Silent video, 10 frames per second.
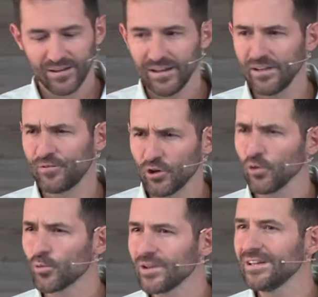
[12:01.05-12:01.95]
If you're
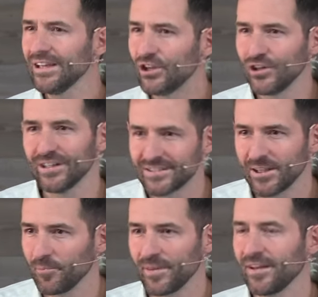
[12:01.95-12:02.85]
really good at
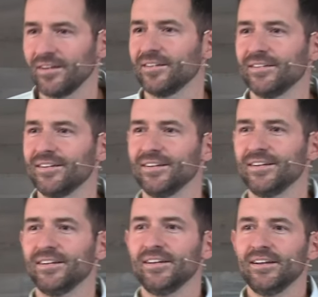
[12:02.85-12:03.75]
something
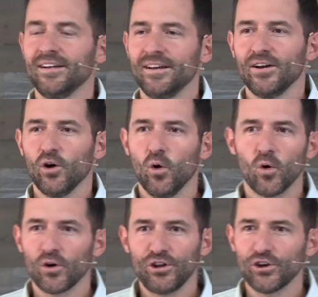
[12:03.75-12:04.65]

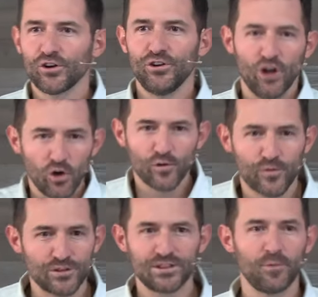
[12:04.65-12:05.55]
or you're known
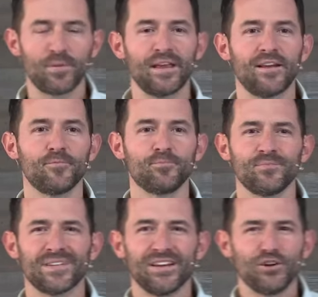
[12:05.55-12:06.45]
for something,
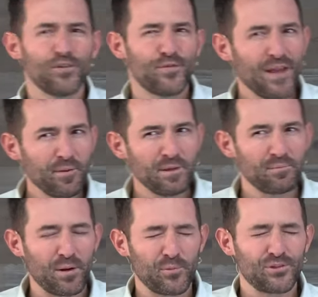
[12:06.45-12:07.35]
your family
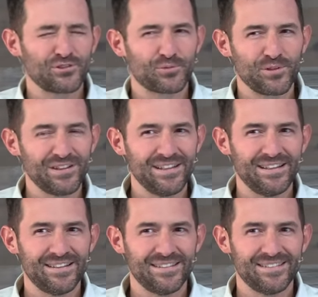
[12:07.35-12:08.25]
members
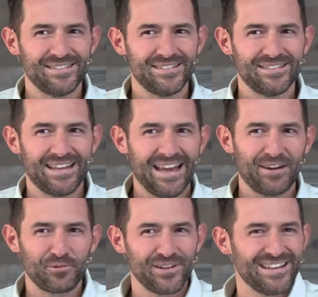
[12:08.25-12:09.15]
really
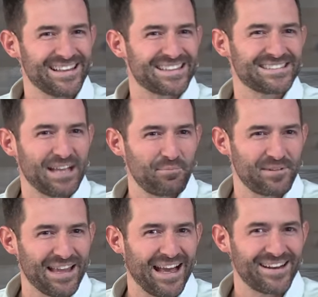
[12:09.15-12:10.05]
can't really
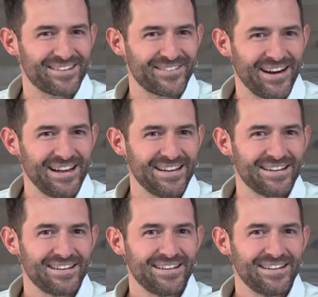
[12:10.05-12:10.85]
accept that, right?